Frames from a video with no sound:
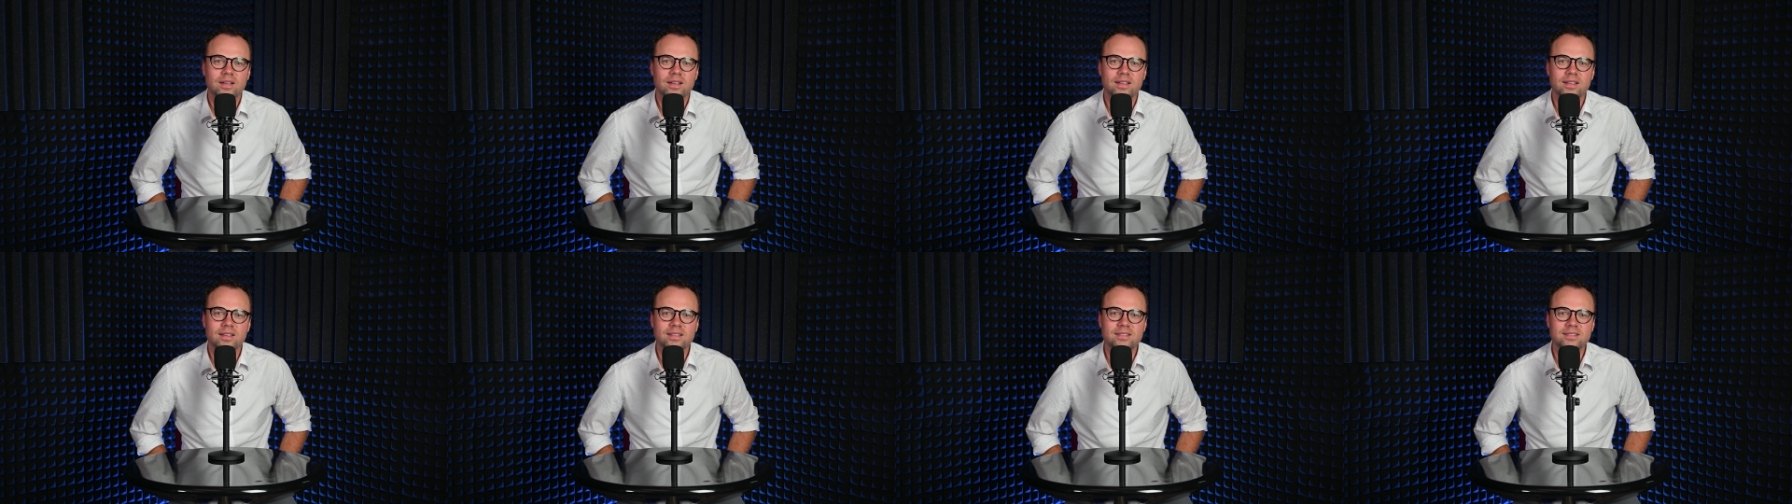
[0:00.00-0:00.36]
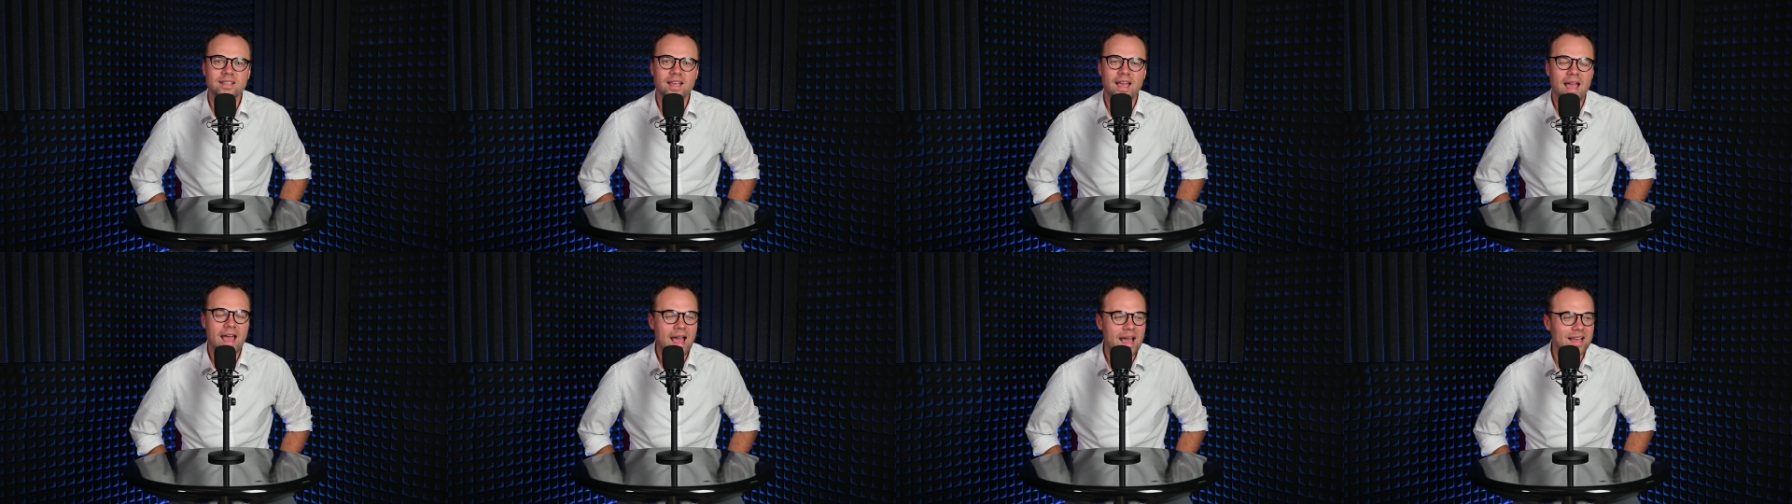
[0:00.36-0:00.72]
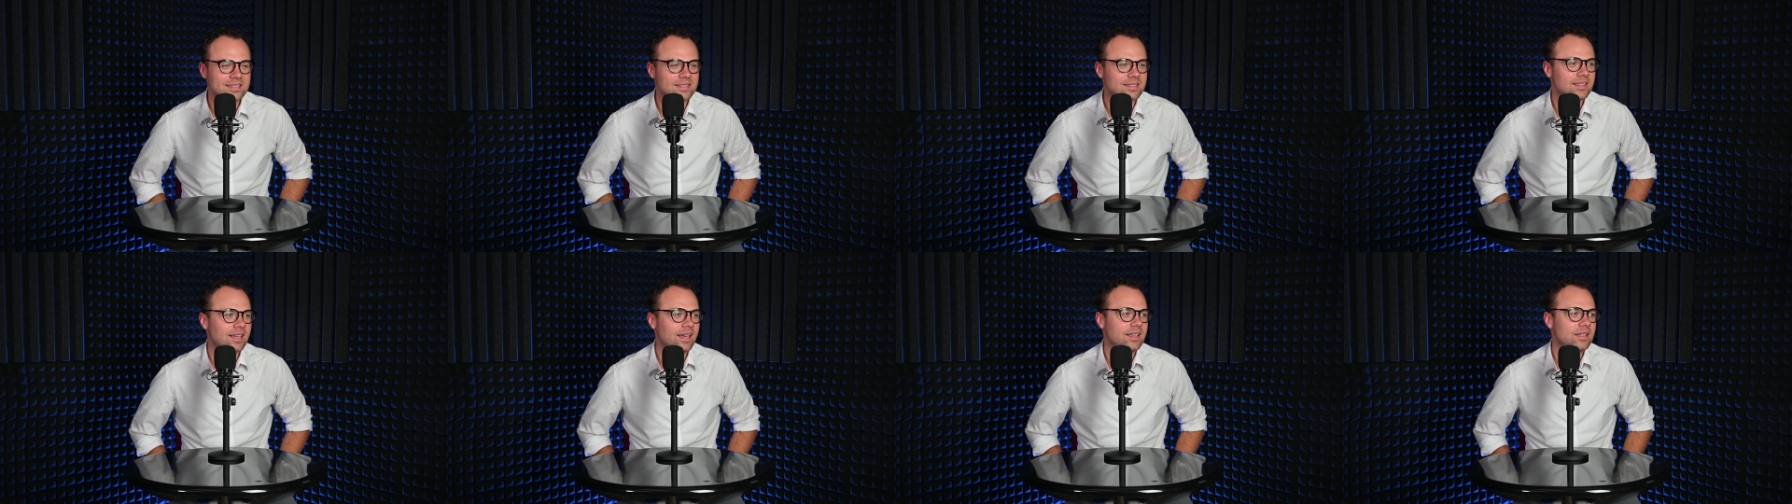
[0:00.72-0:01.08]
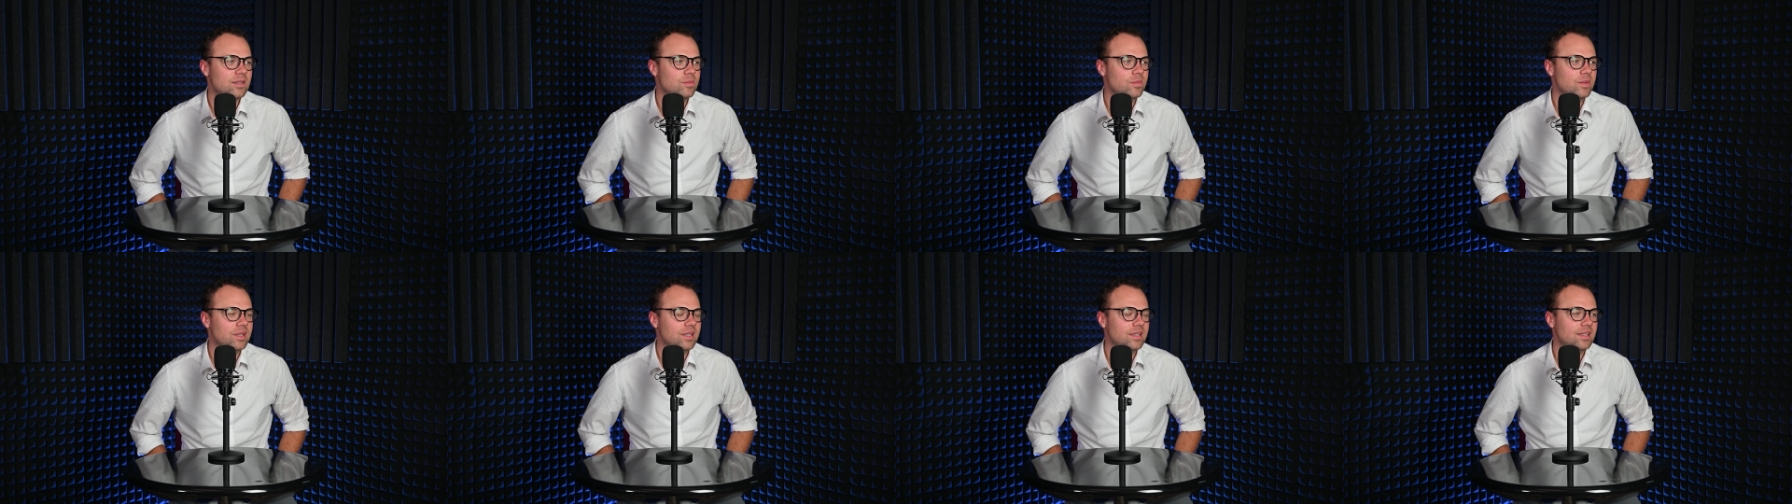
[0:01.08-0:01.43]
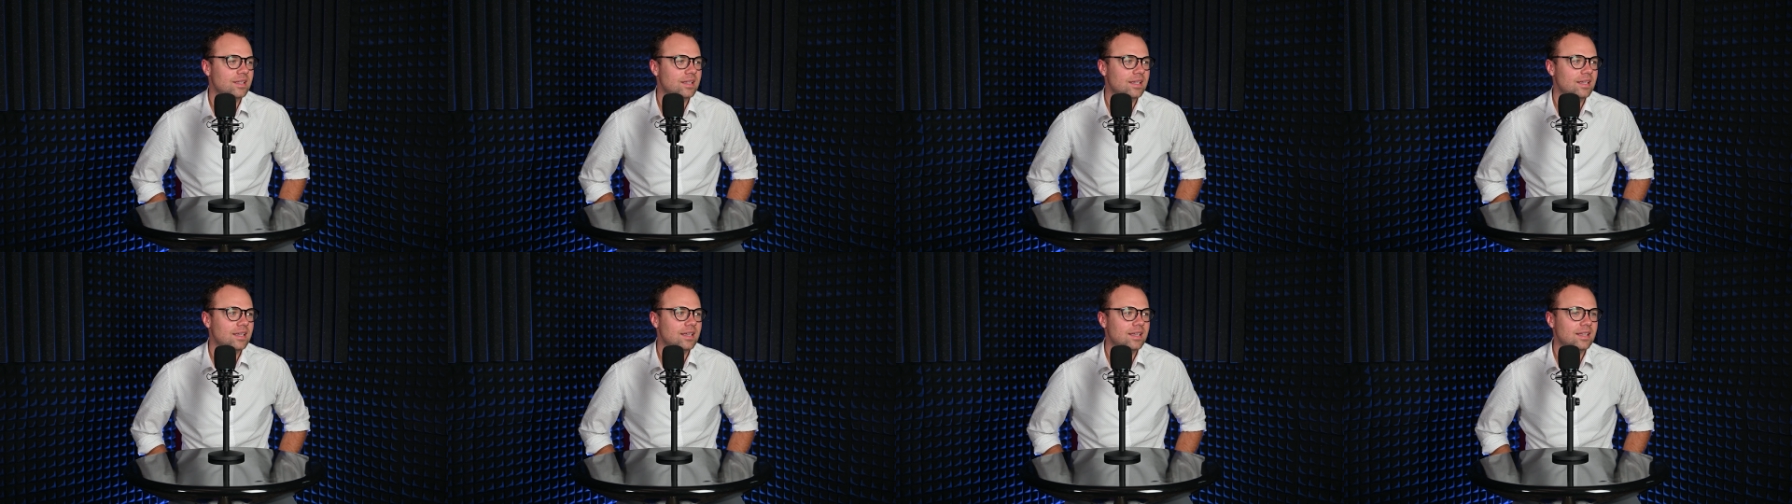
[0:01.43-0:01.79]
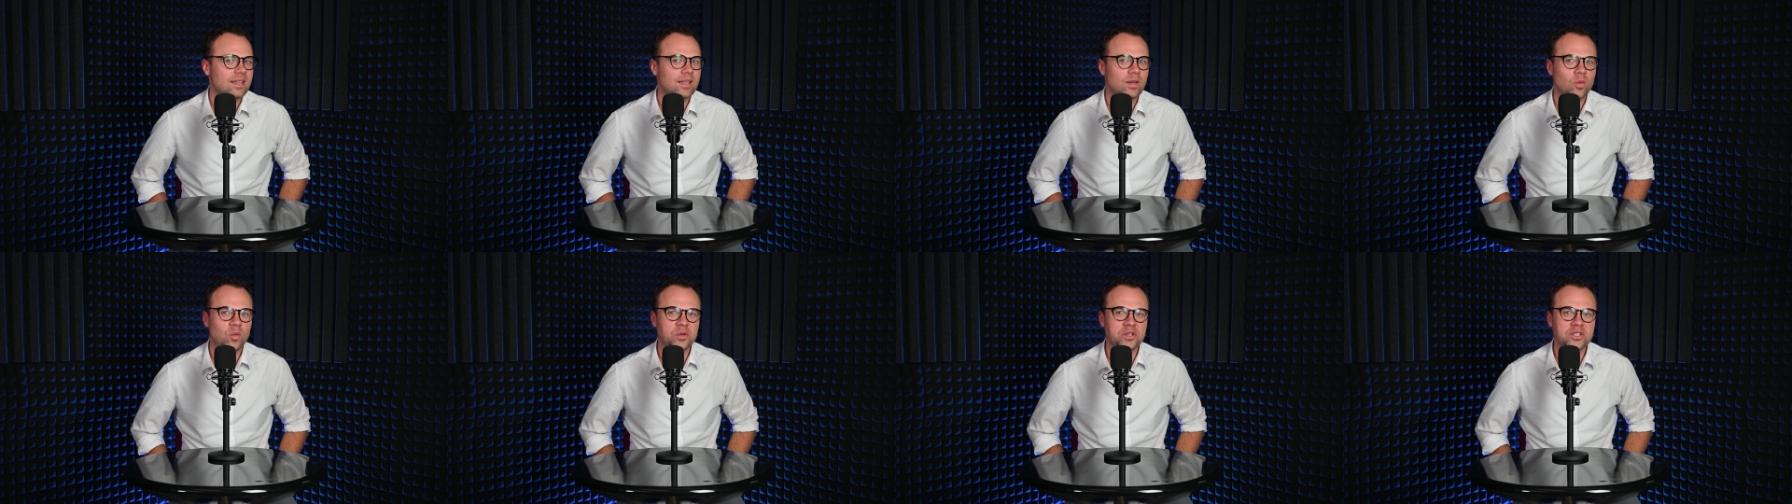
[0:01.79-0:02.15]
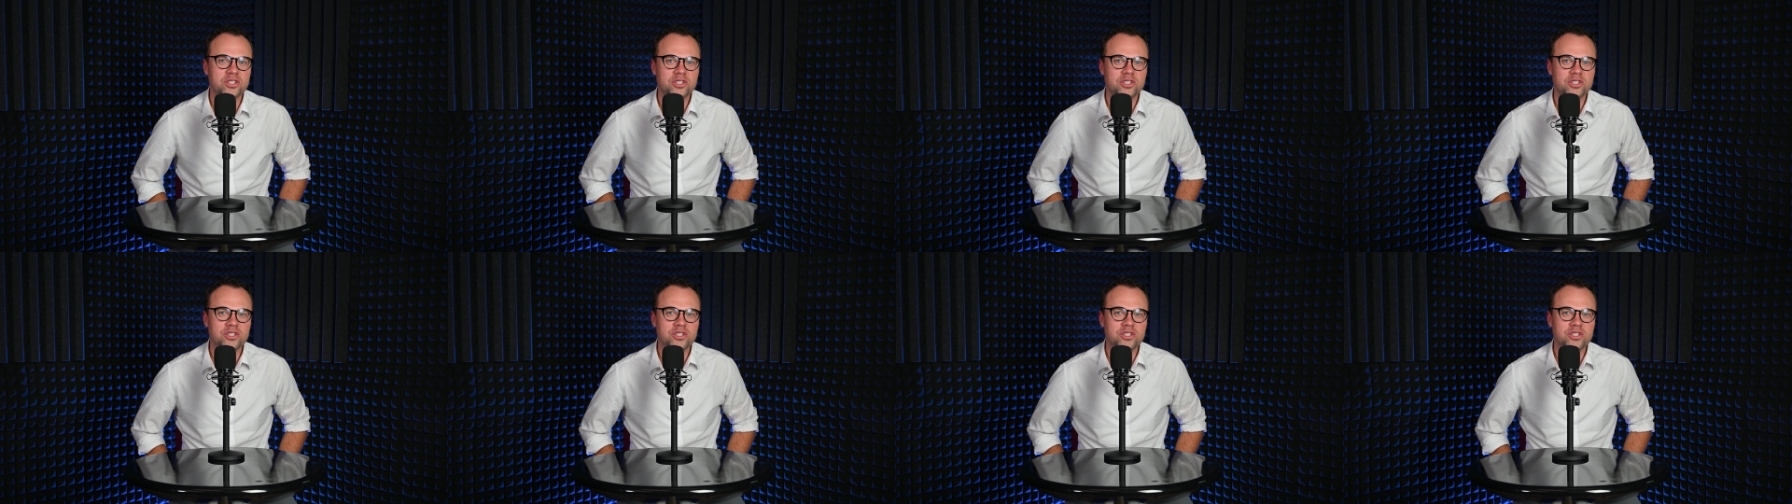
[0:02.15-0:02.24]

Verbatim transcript: It's asinine to me that we